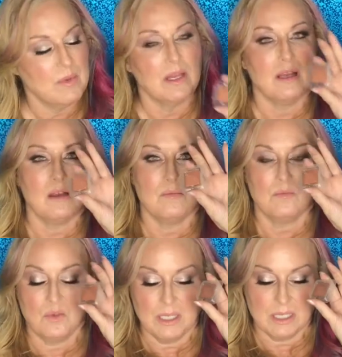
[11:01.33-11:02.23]
But
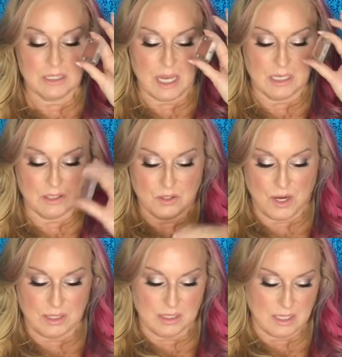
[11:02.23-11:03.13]
really excited to
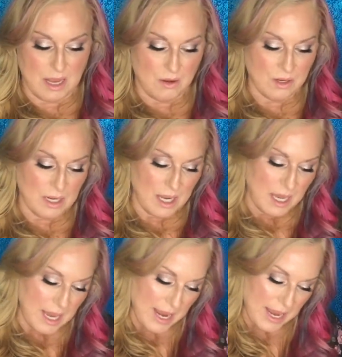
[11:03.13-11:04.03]
try these out.
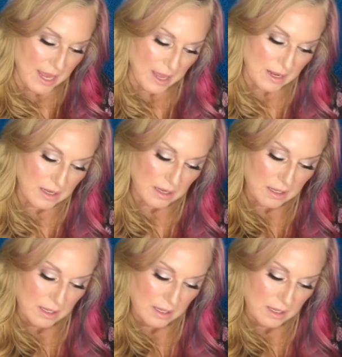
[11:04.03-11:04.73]
And